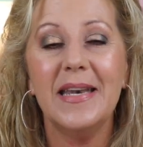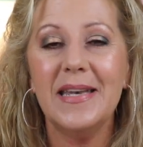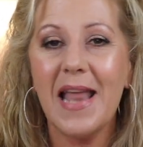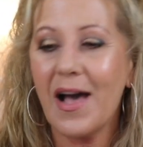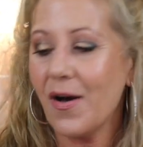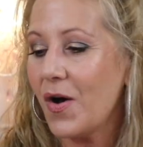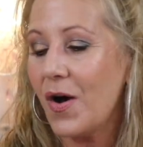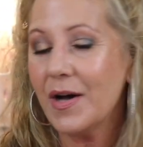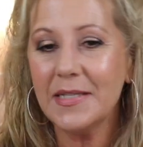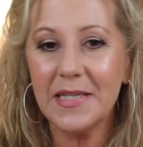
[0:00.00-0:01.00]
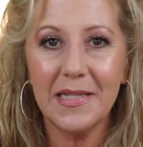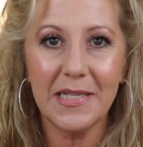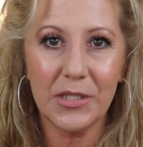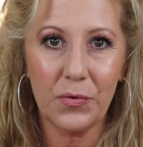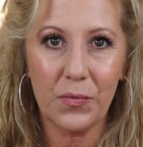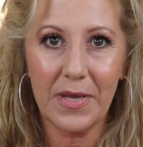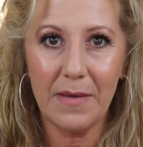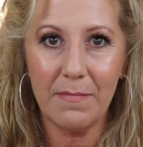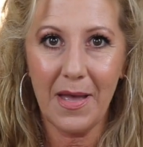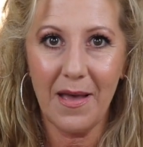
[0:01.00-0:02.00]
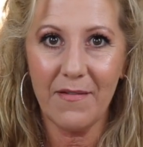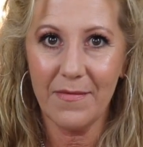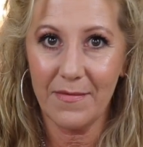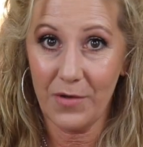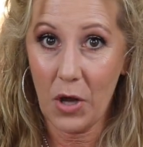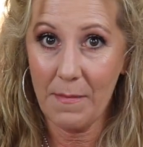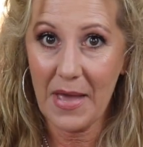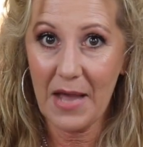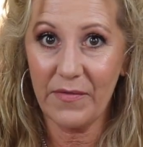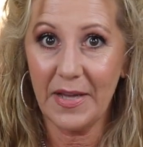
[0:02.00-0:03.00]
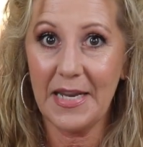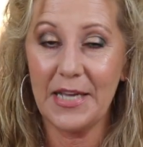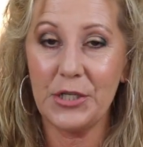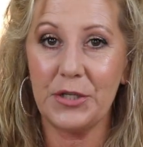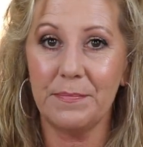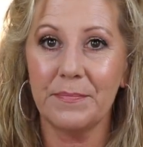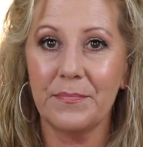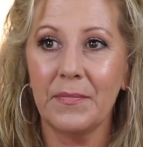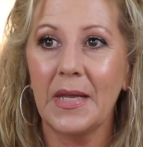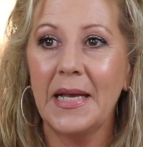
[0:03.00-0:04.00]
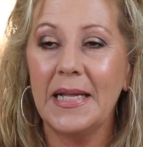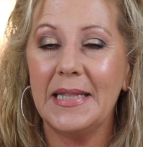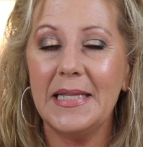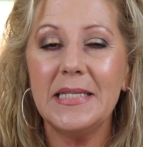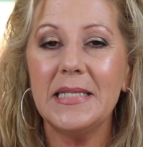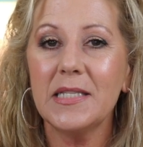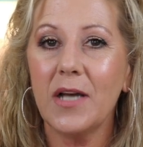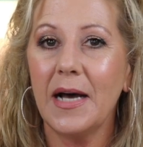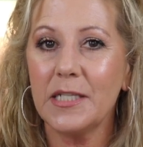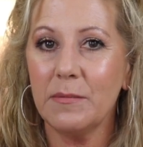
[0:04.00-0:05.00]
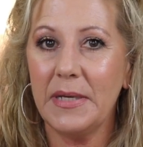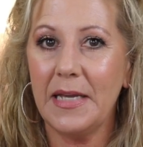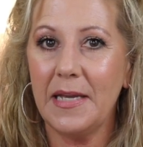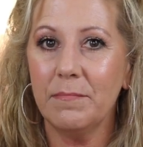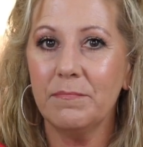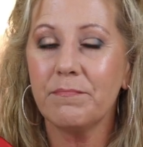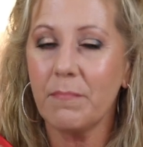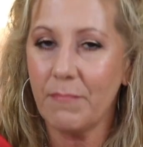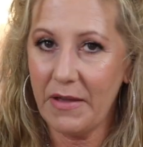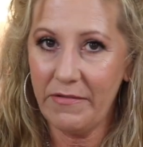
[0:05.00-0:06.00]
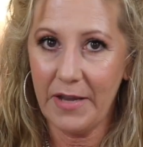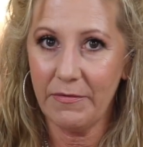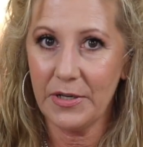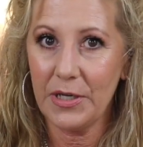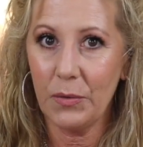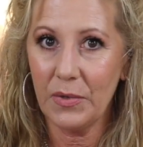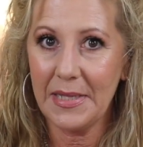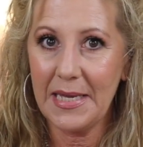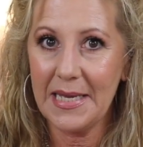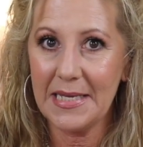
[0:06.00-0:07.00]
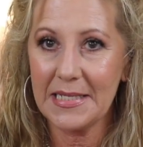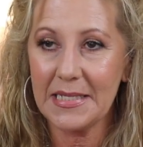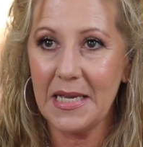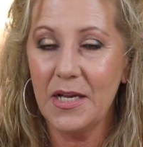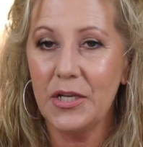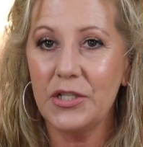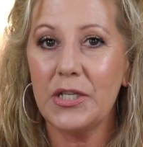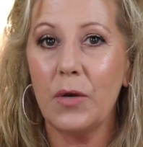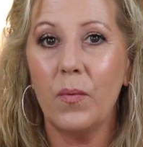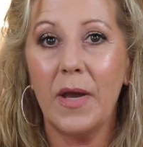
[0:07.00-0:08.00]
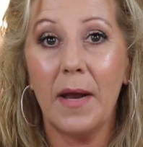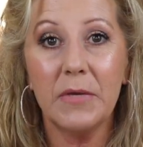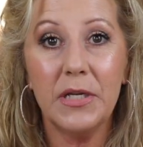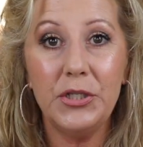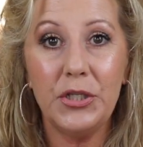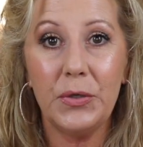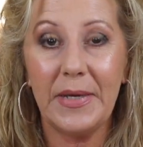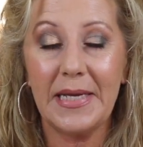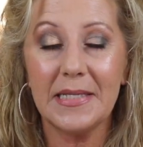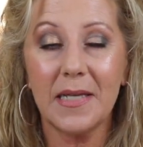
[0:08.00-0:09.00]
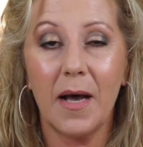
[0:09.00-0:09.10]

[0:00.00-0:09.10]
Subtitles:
Now on to this cream compact foundation. This has got to be my favorite, it really is. So what I'm going to do is